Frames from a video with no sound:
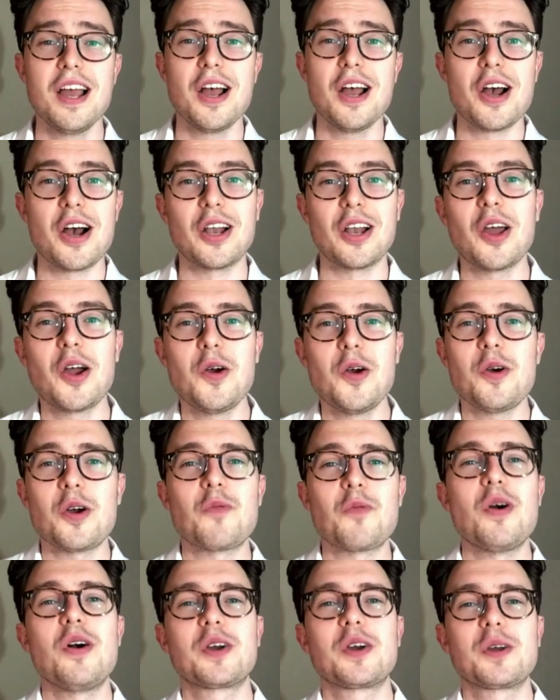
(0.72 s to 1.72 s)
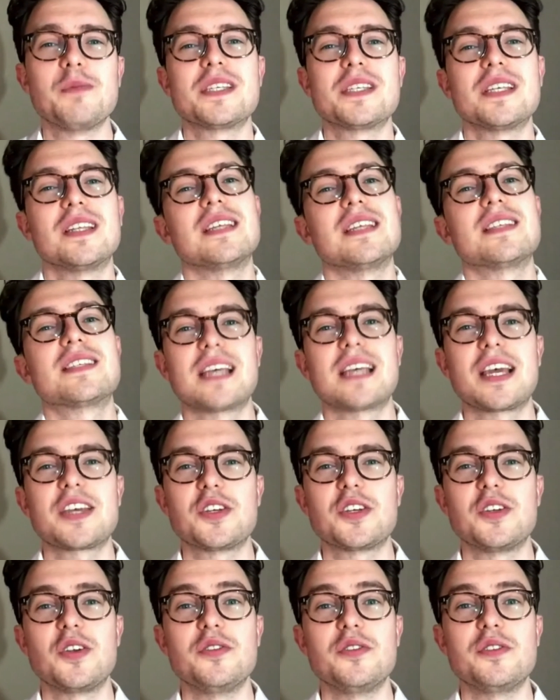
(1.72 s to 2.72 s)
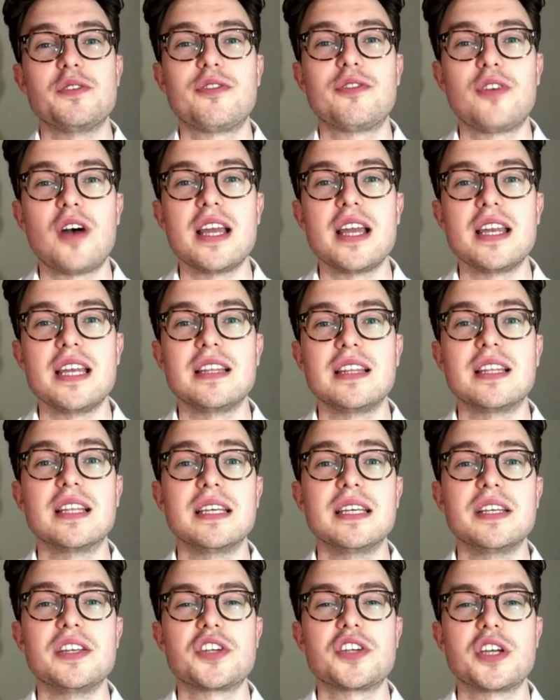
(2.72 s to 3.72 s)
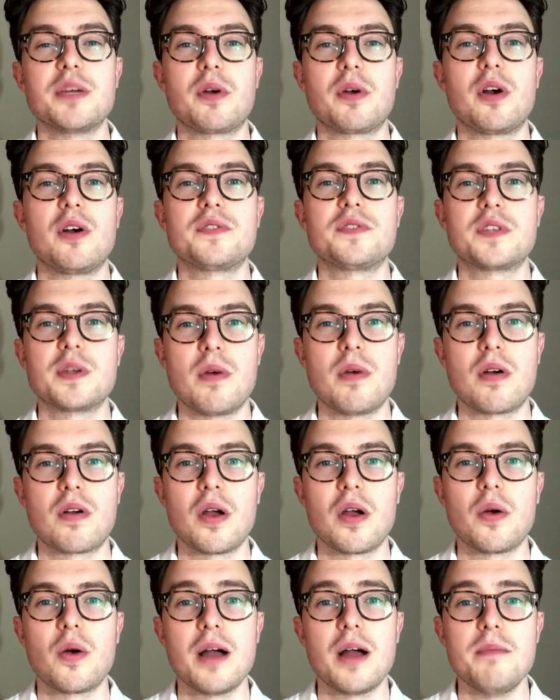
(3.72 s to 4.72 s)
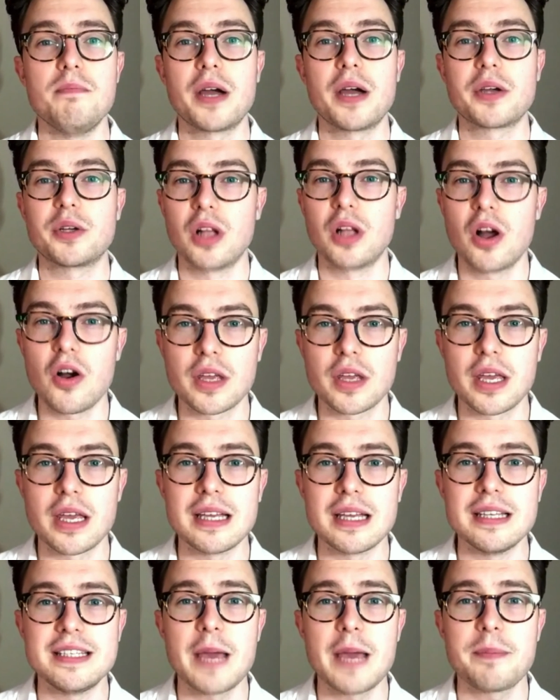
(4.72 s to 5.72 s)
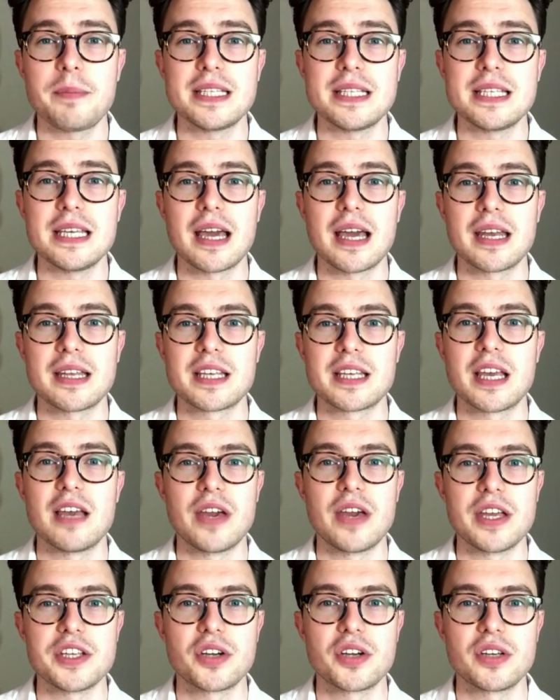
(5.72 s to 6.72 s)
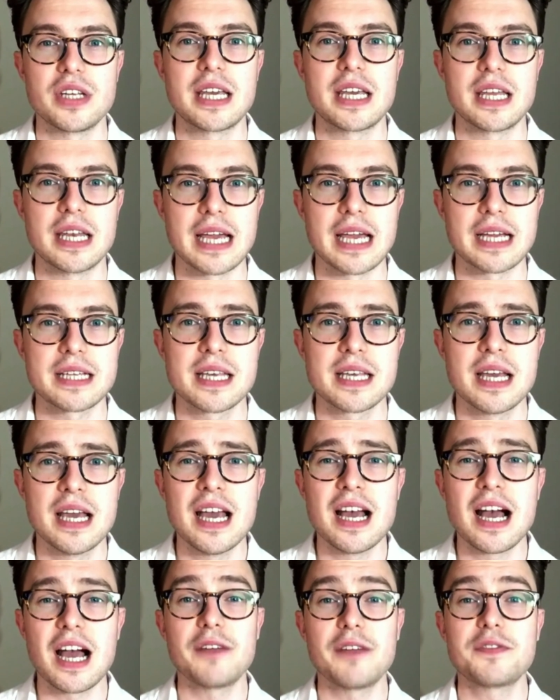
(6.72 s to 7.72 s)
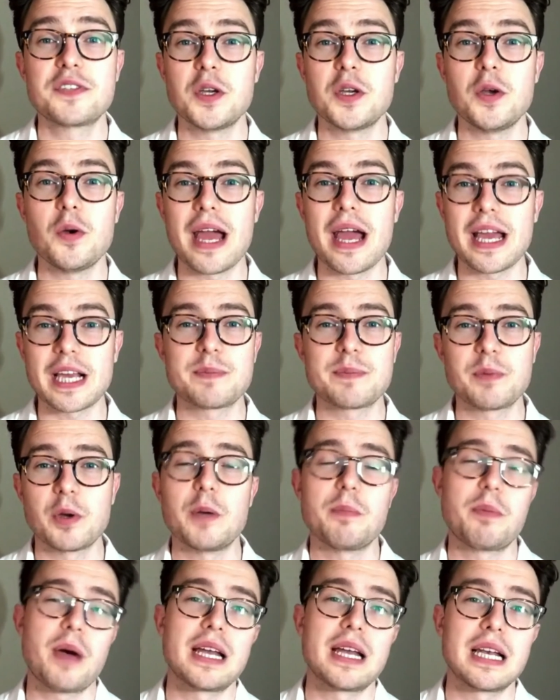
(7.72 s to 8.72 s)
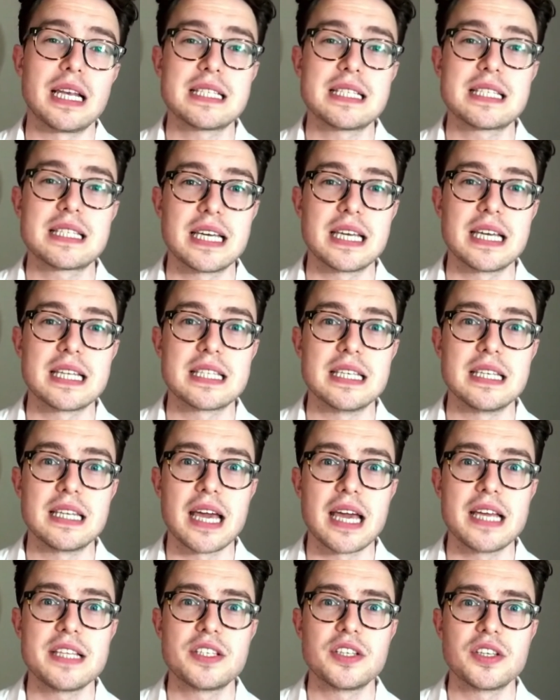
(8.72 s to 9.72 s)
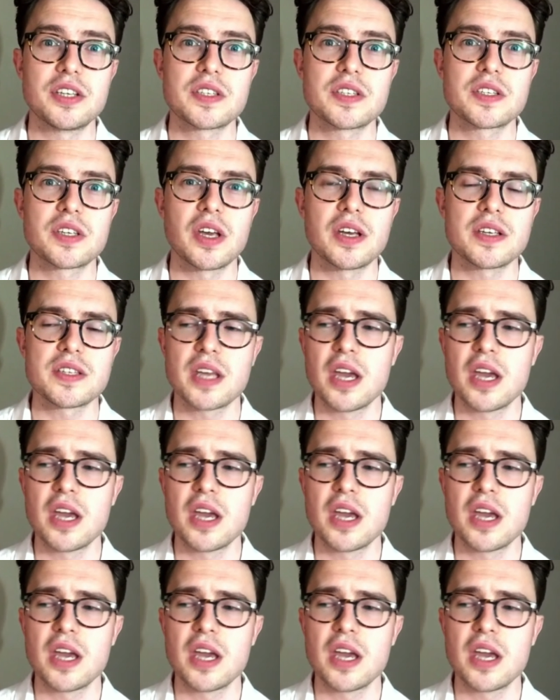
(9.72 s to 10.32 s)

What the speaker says: Hello and welcome to this session on defining the leadership of tomorrow. I'm Michael Hocking, Deputy Editor of HRD Connect. I have two expert panelists here today to discuss